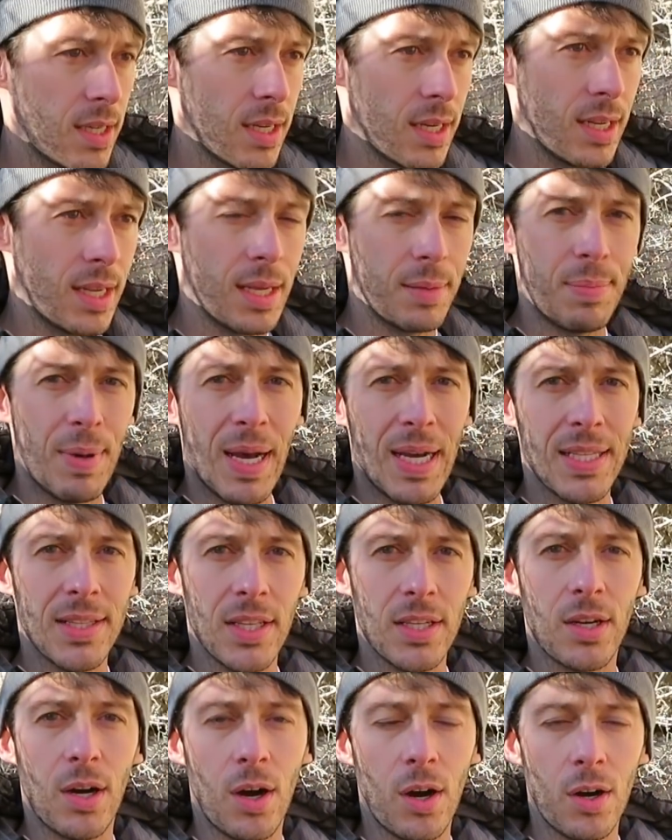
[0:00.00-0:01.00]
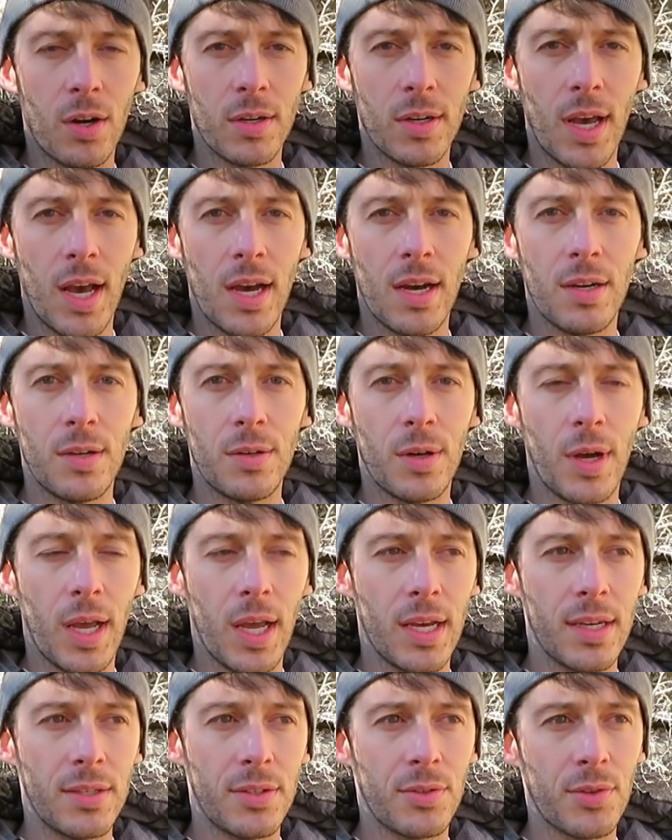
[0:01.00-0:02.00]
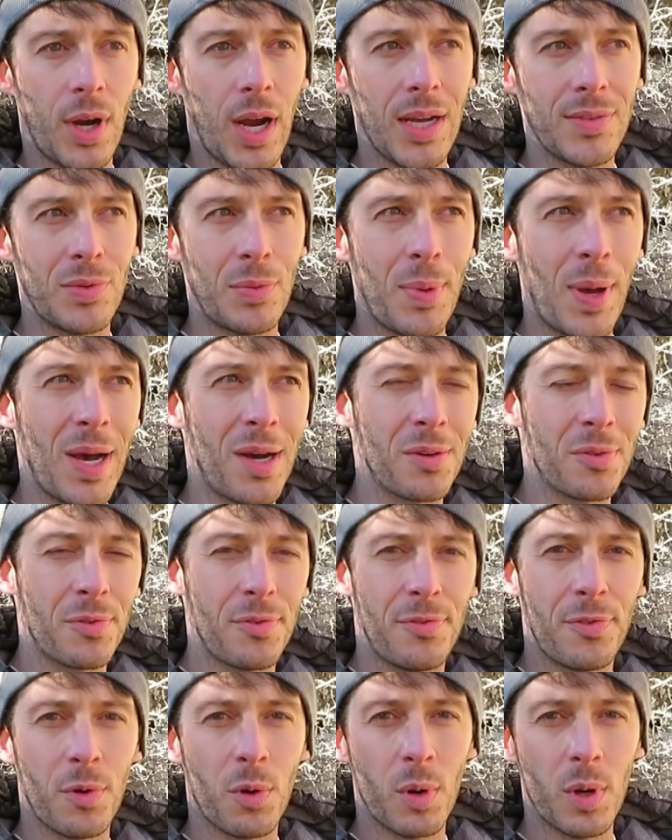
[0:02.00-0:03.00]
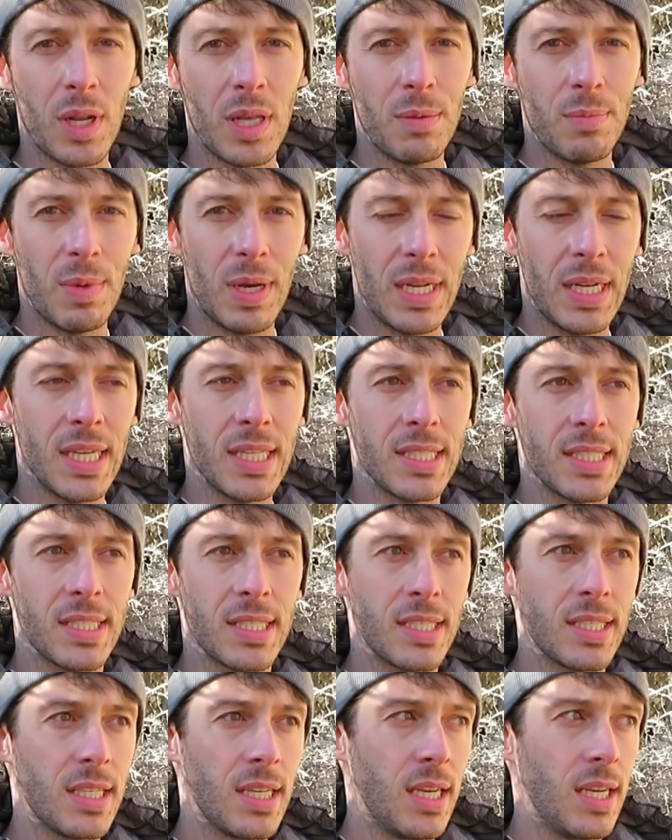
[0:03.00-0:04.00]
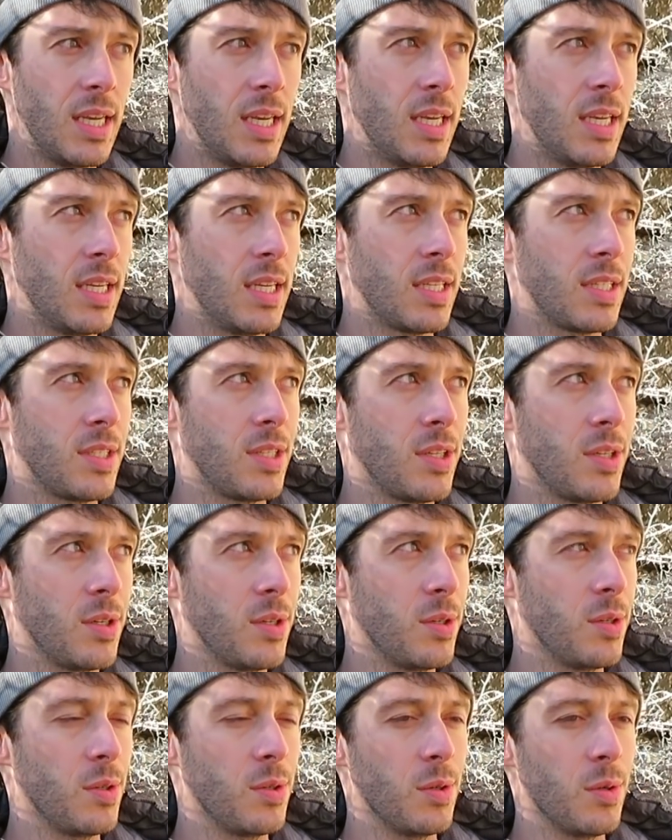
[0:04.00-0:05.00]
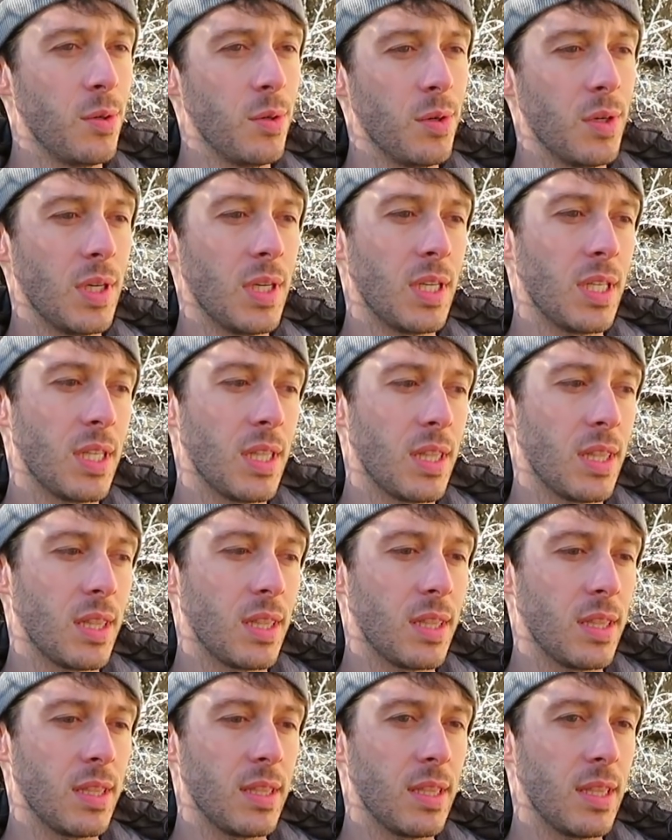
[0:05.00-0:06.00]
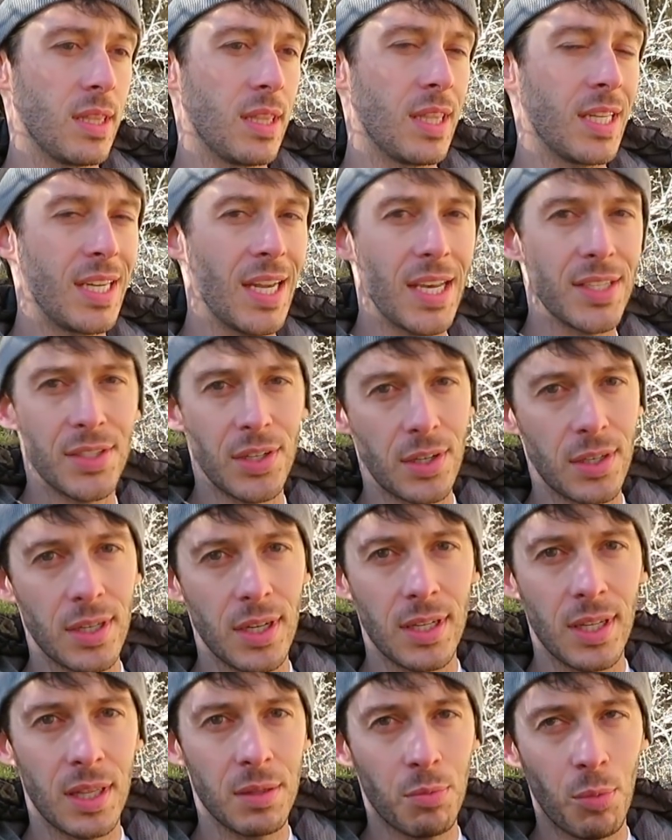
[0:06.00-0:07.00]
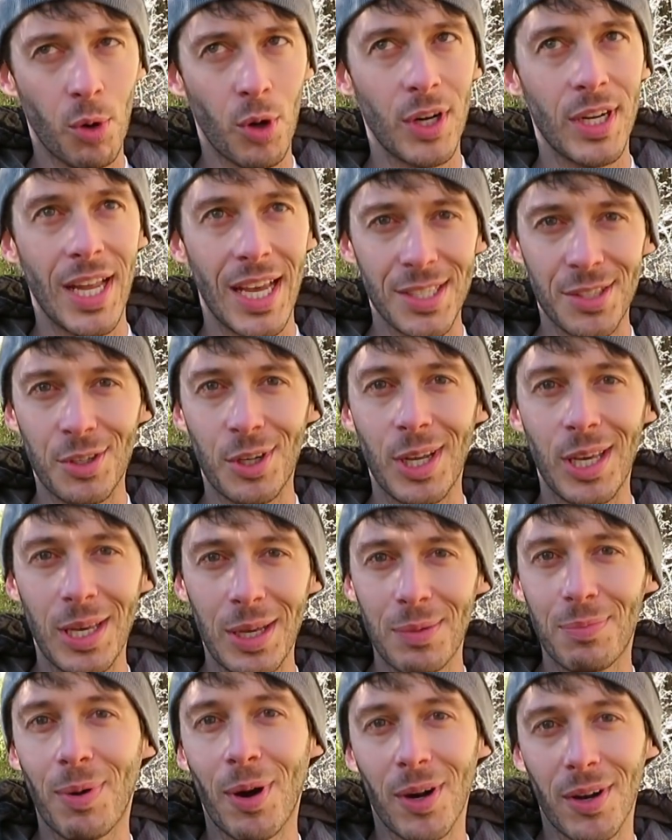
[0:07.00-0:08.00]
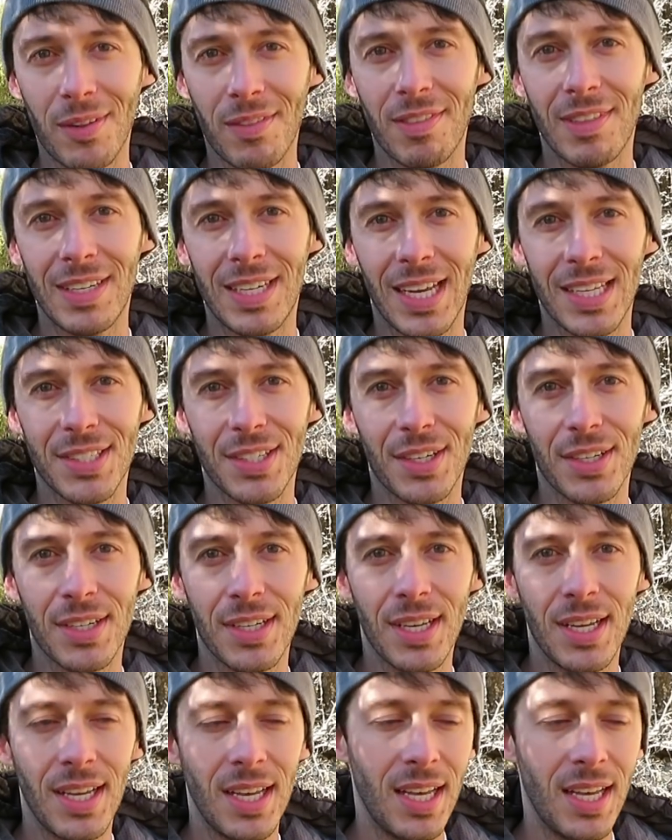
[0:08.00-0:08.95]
Gonna get back in the car now and drive about 40 minutes to the desert, the more deserty part of the desert,